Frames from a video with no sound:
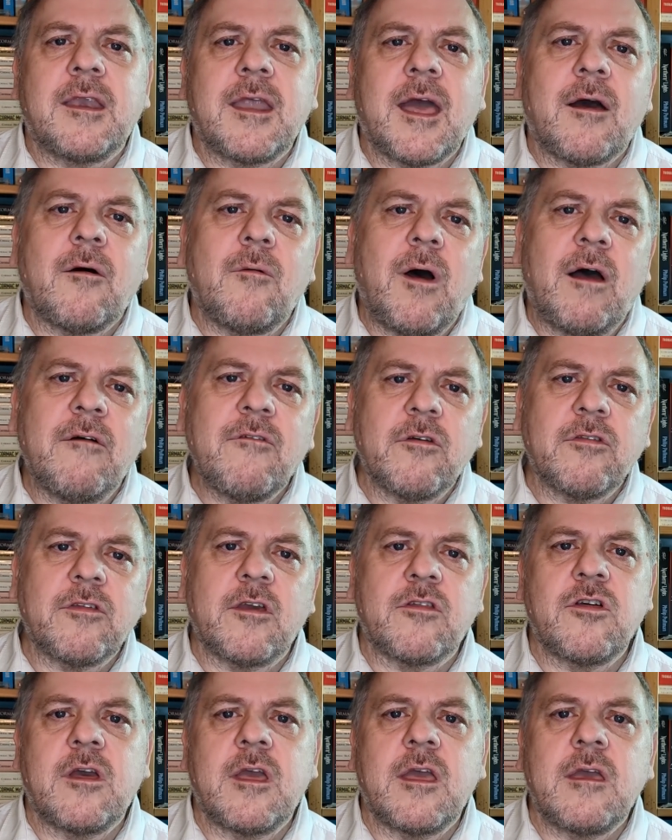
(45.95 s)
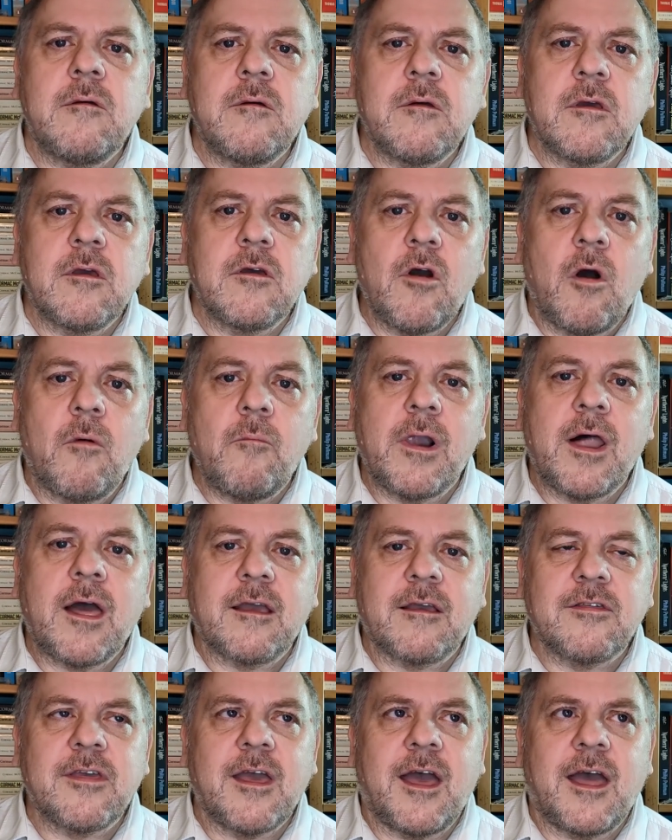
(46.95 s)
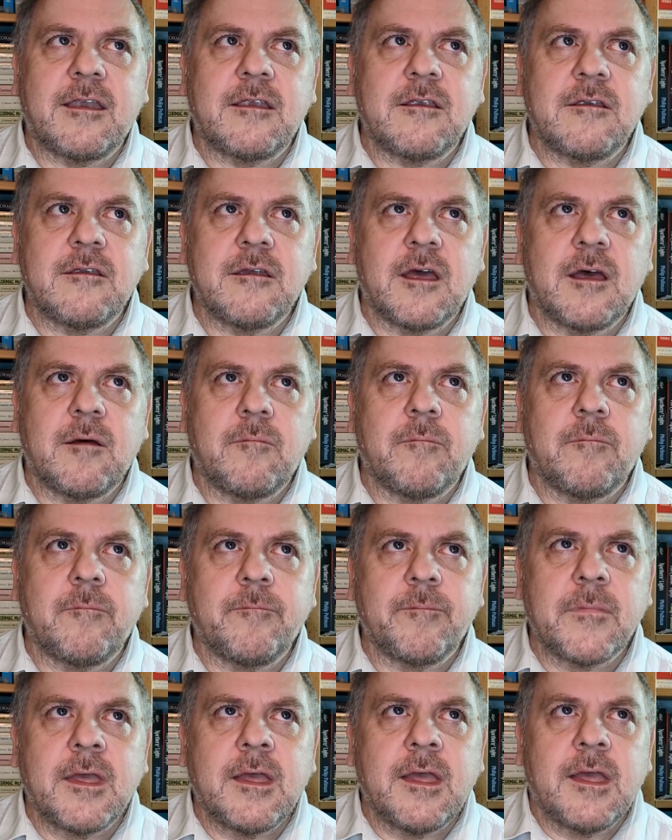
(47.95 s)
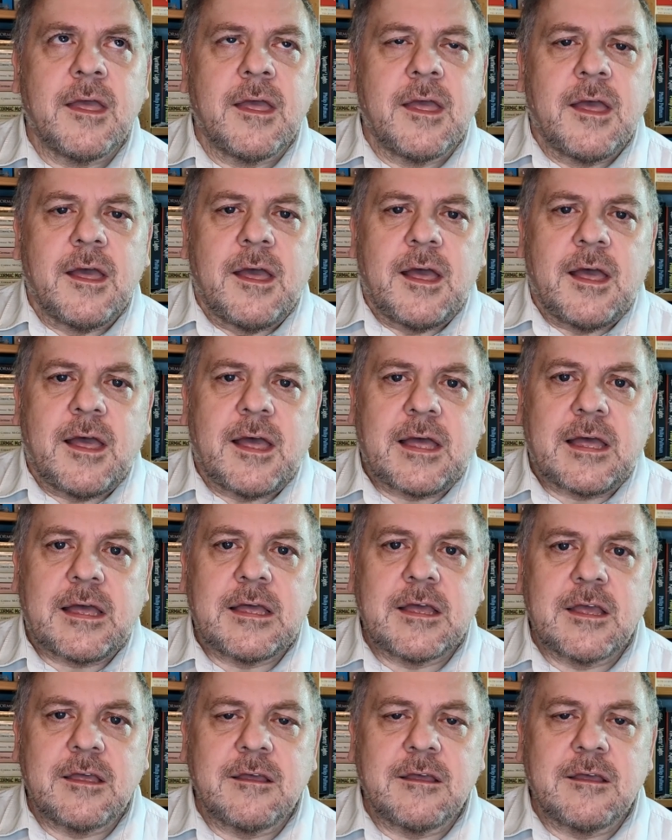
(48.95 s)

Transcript: Now, I've got such a complex and um, uh,